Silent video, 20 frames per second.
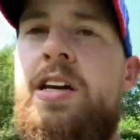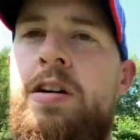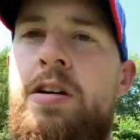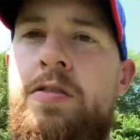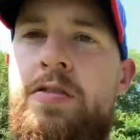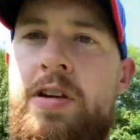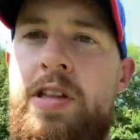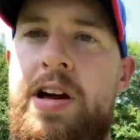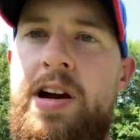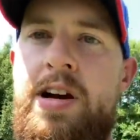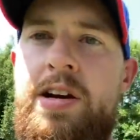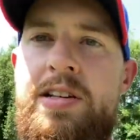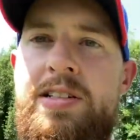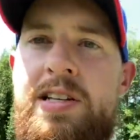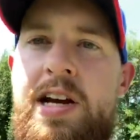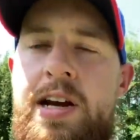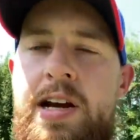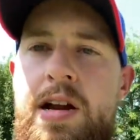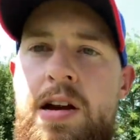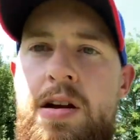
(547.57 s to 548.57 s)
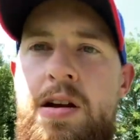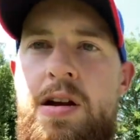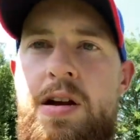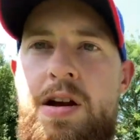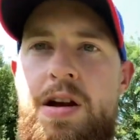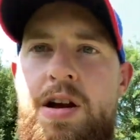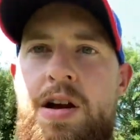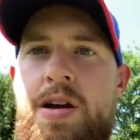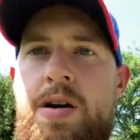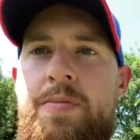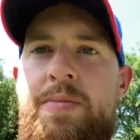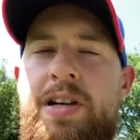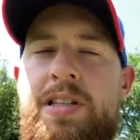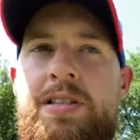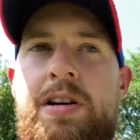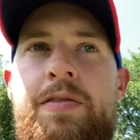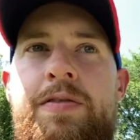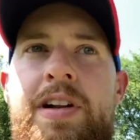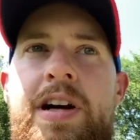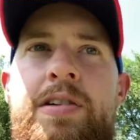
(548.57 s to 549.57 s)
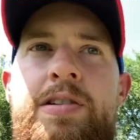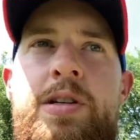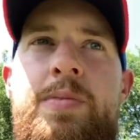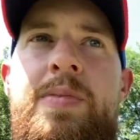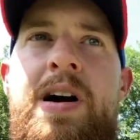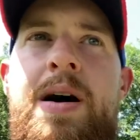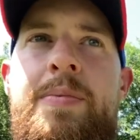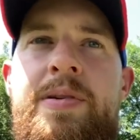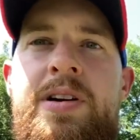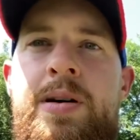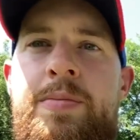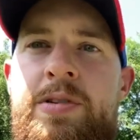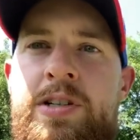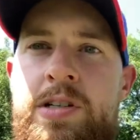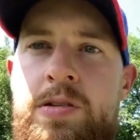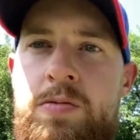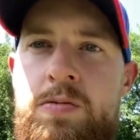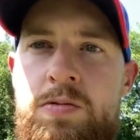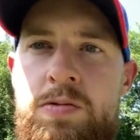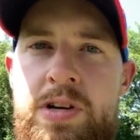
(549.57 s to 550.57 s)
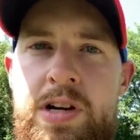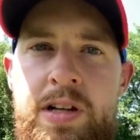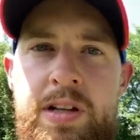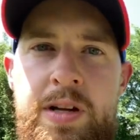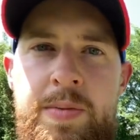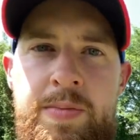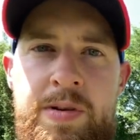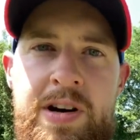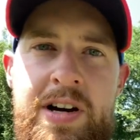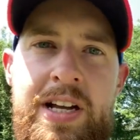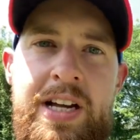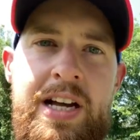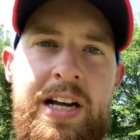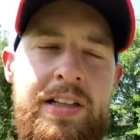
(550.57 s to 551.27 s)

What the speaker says: you over there in a second. But sunflowers are popping up, which are really pretty.